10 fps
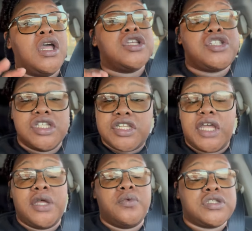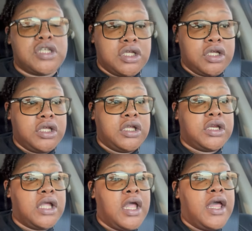She said it was good.
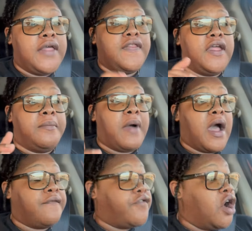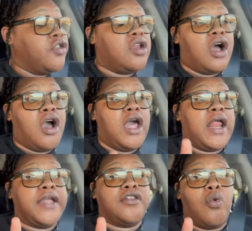And then my father-in-law had
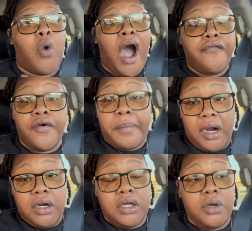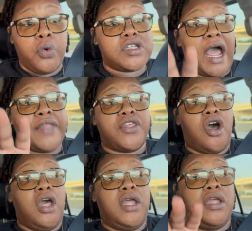like the waffle burger, which I
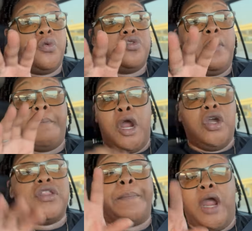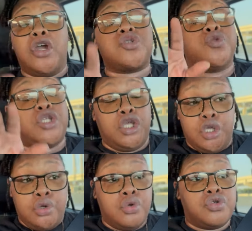thought, it, the burger, the burgers was
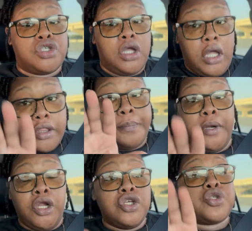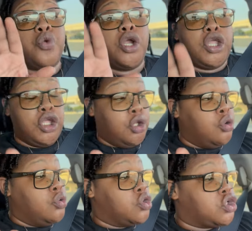huge the burgers were
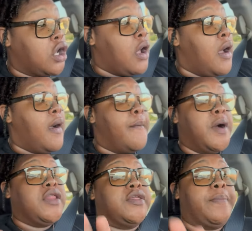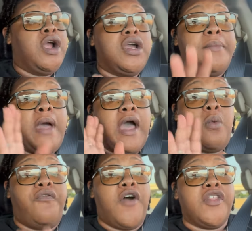huge. But the burger my
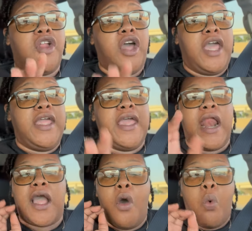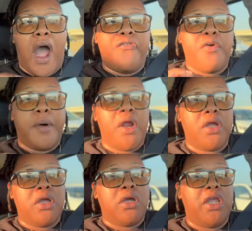father-in-law had, he had like a waffle
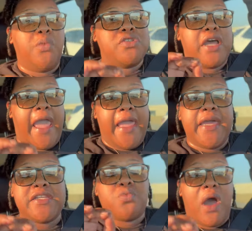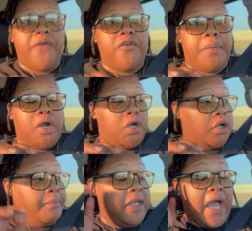burger. It was an Angus waffle
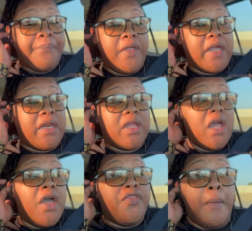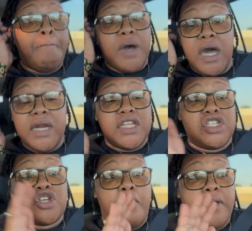burger. Me, I'm thinking the bun is
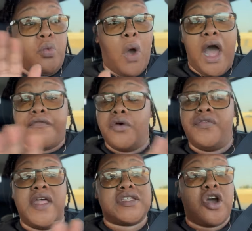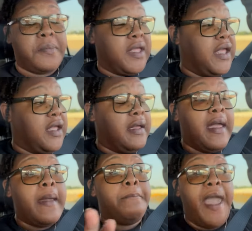just gonna be waffle and that's gonna be it.
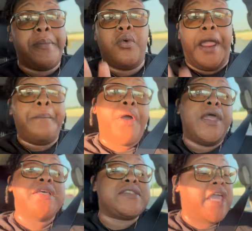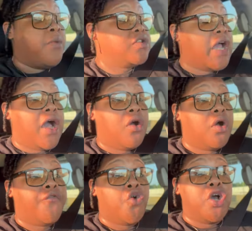Baby, when they brought his sandwich out,
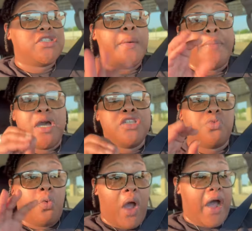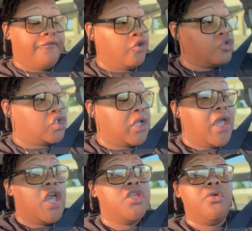of course the buns were waffles.
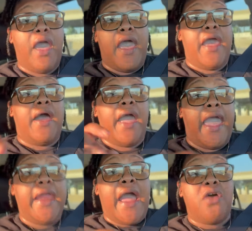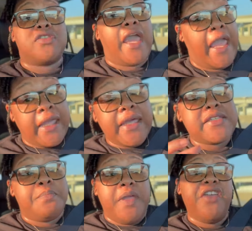You had an eight ounce
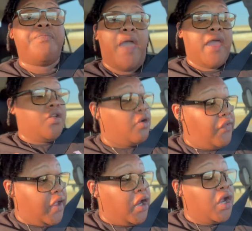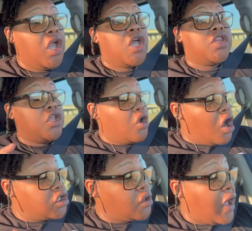Angus beef patty on there. Then you
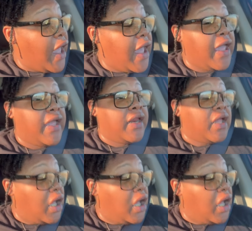also had